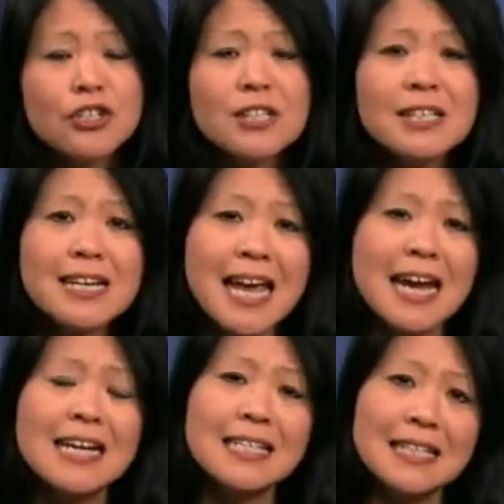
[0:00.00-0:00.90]
just to
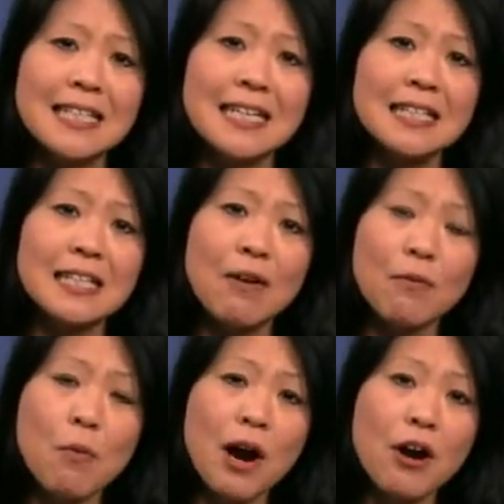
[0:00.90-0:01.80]
gain a sense
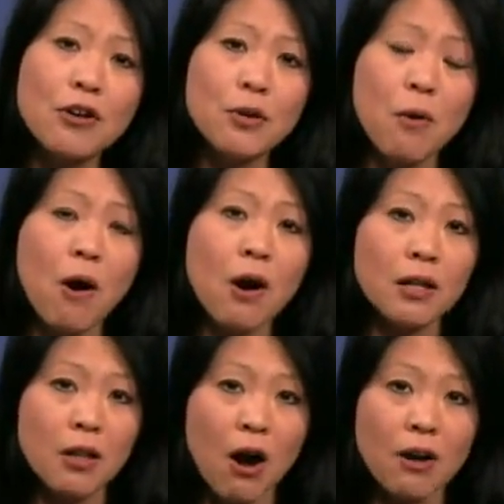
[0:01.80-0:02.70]
of where you are
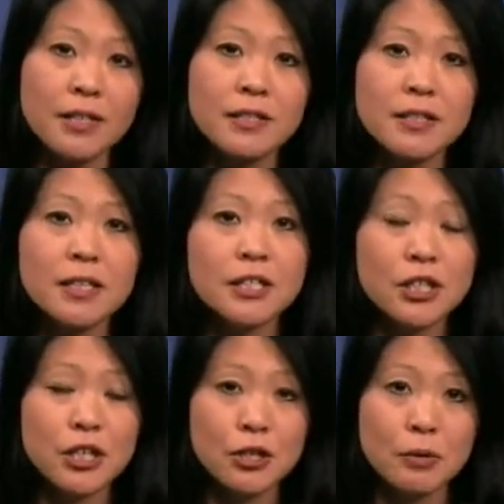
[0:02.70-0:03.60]
along this
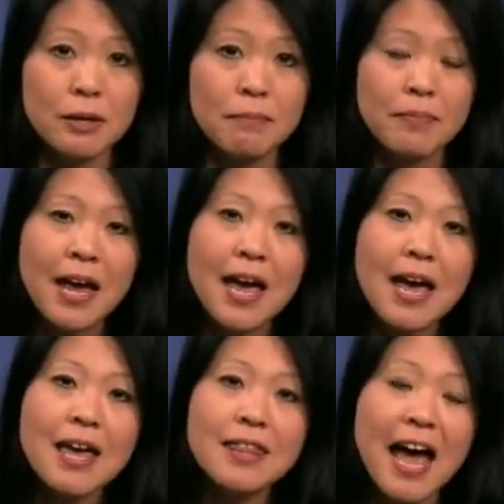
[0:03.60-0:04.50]
continuum.
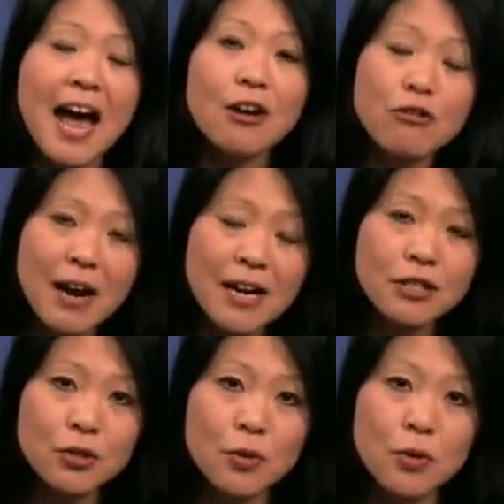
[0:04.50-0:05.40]
That
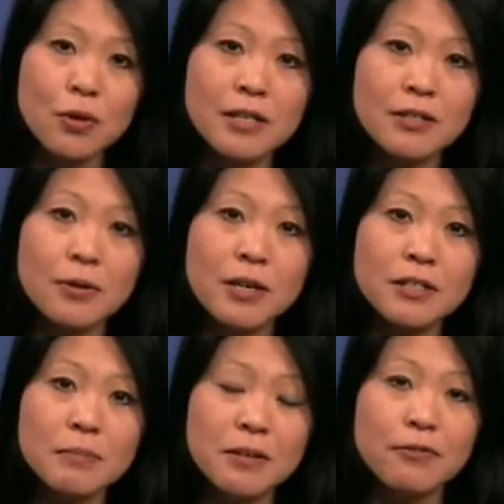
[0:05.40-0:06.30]
credit score is
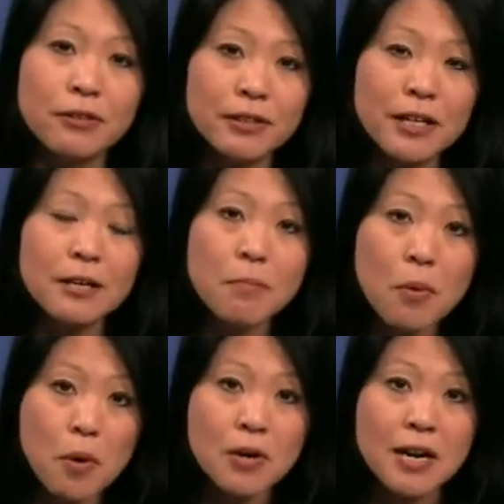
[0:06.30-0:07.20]
going to be really
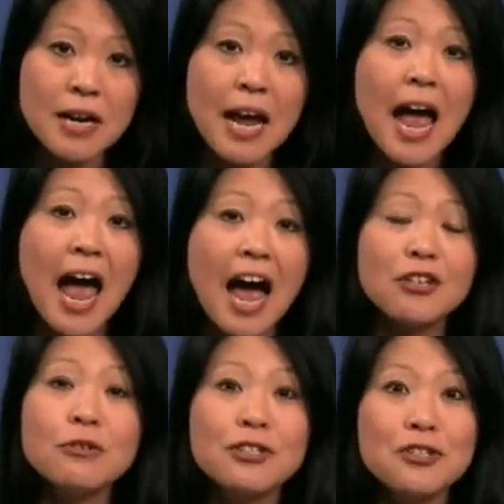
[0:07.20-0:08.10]
important
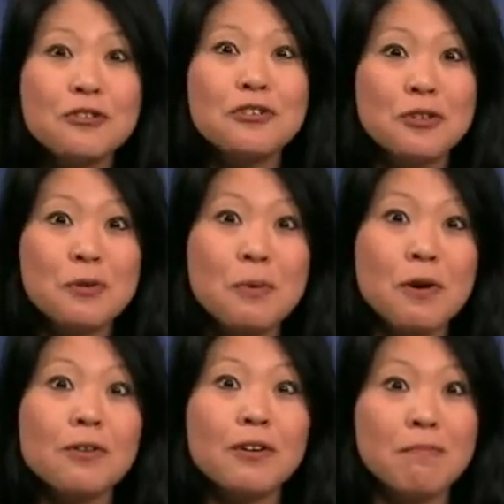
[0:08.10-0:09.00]
as you enter into the
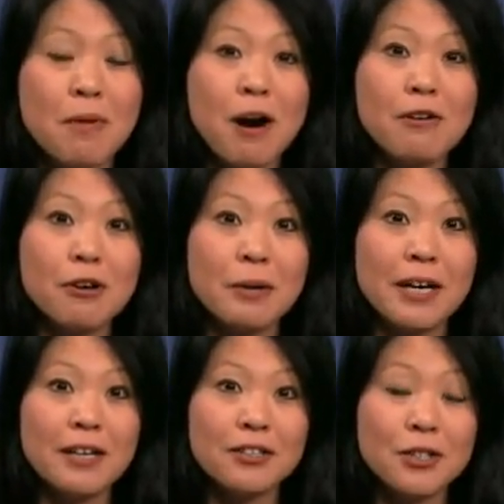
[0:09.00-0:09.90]
world of
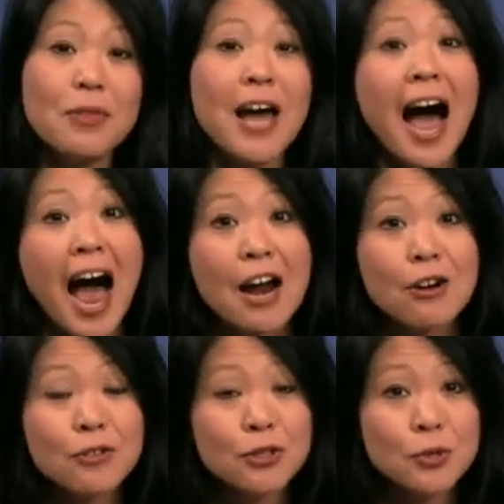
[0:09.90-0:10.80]
borrowing. So the
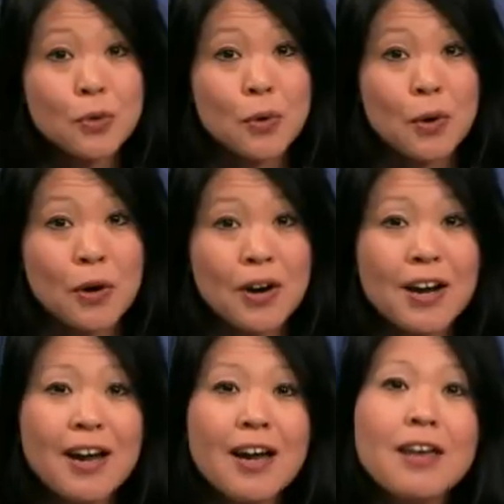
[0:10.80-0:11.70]
higher the score,
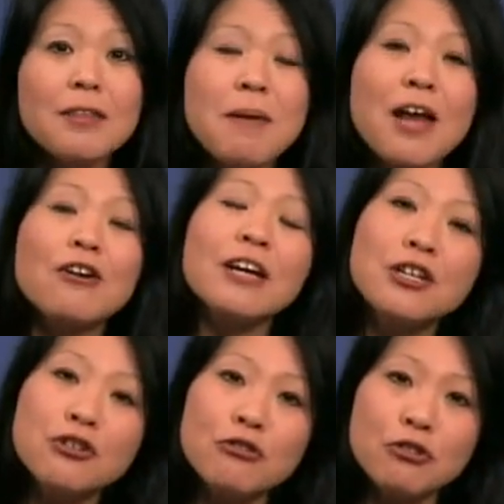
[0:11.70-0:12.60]
the better
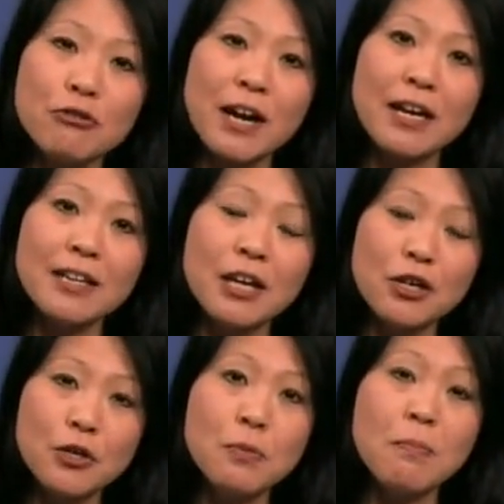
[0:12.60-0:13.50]
interest rate
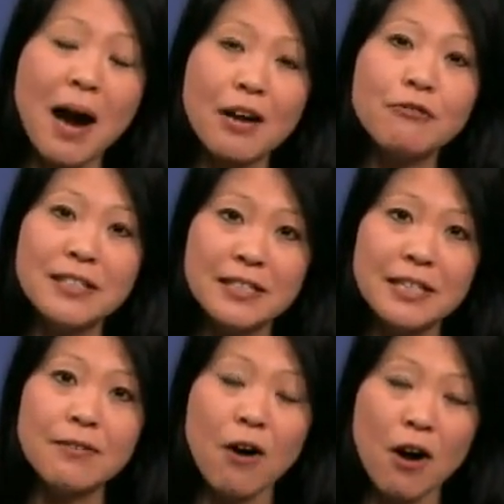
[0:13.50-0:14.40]
that you might
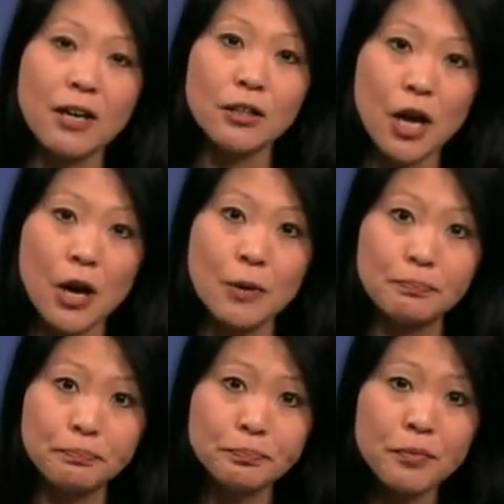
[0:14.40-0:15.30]
receive on a
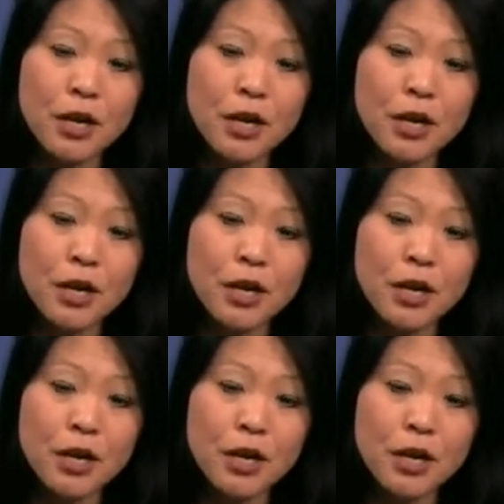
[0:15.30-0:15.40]
loan.